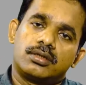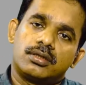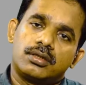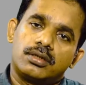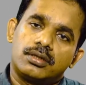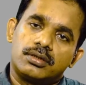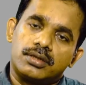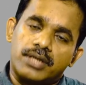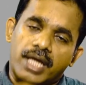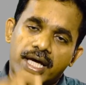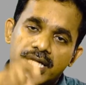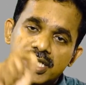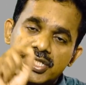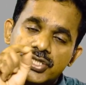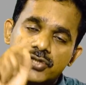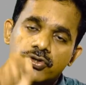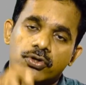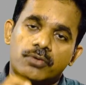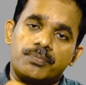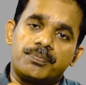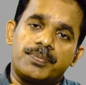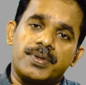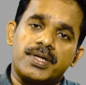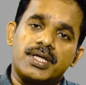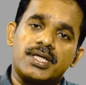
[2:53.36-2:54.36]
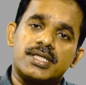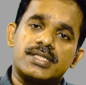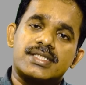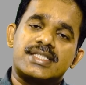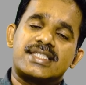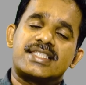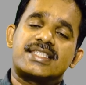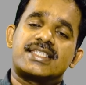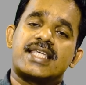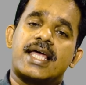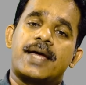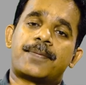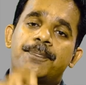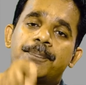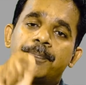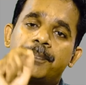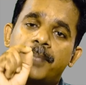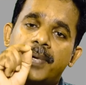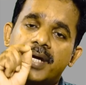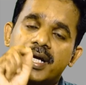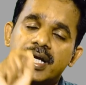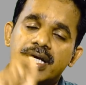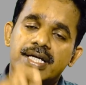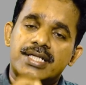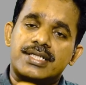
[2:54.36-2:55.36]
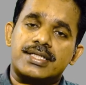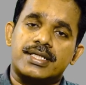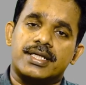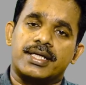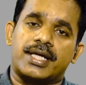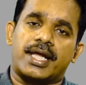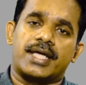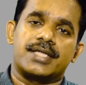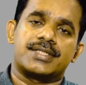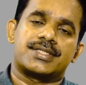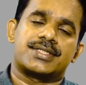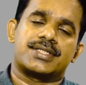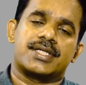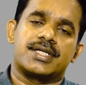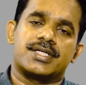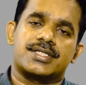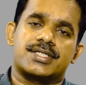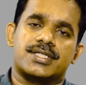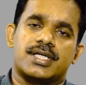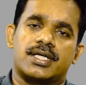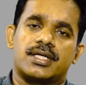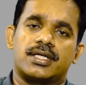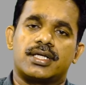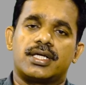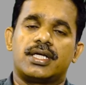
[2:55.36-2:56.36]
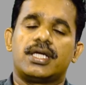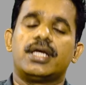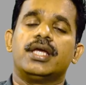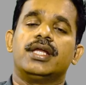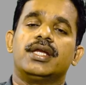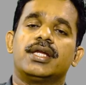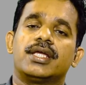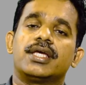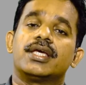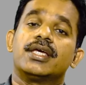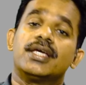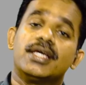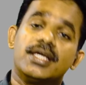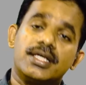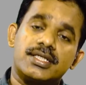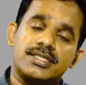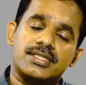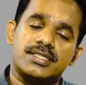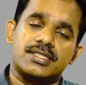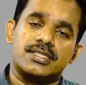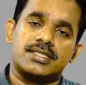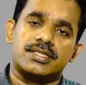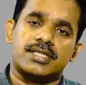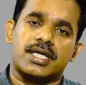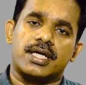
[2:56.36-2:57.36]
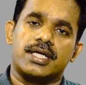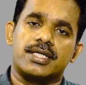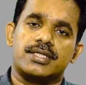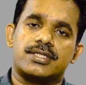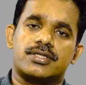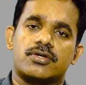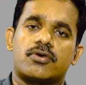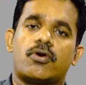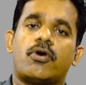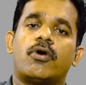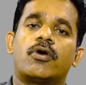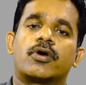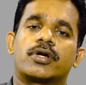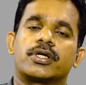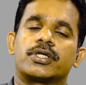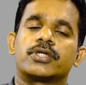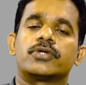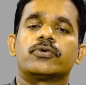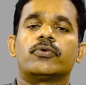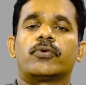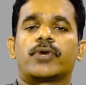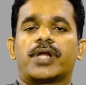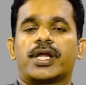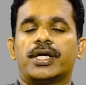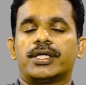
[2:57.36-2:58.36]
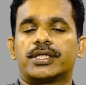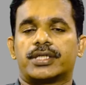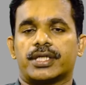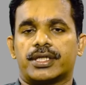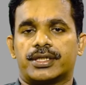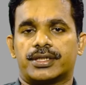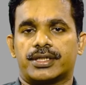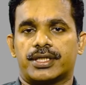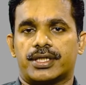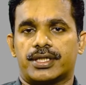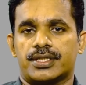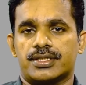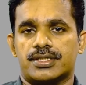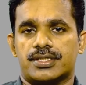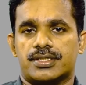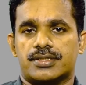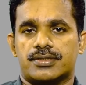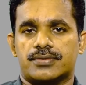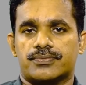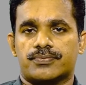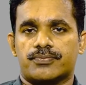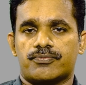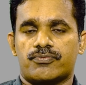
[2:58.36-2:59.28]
there should be separate registration in each state or union territories.